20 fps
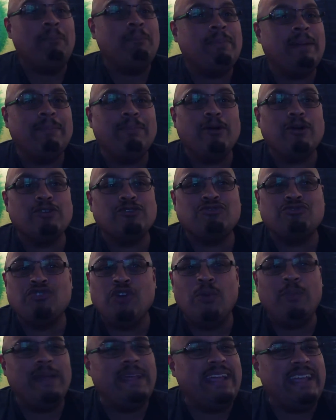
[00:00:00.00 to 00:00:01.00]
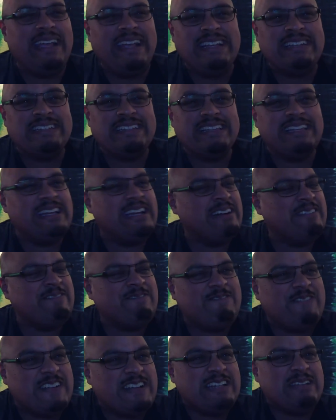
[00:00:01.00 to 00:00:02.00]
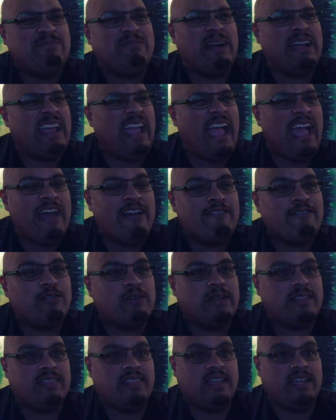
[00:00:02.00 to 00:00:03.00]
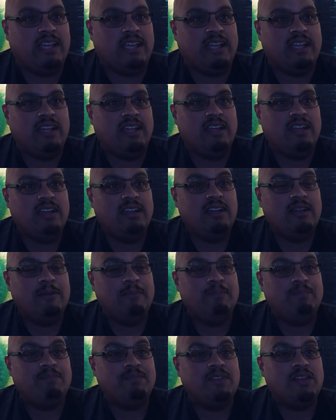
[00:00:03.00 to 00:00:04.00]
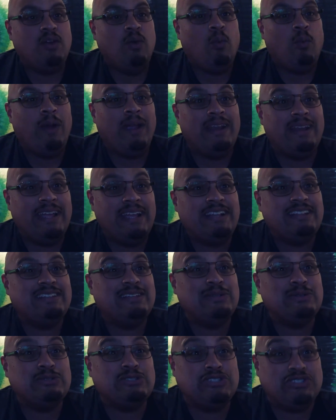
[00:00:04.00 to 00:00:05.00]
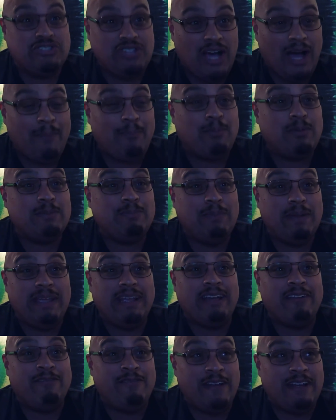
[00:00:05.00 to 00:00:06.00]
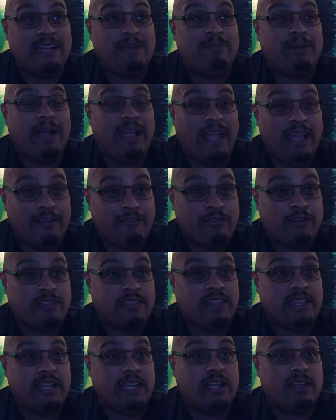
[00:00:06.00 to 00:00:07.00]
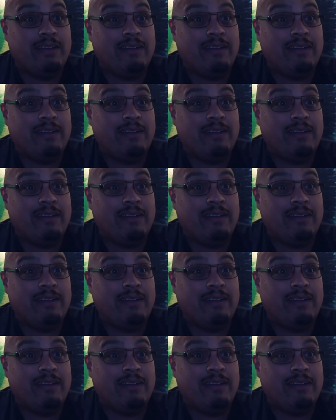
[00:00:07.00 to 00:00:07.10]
people are so easily offended by everything. We need to stop with being offended by everything.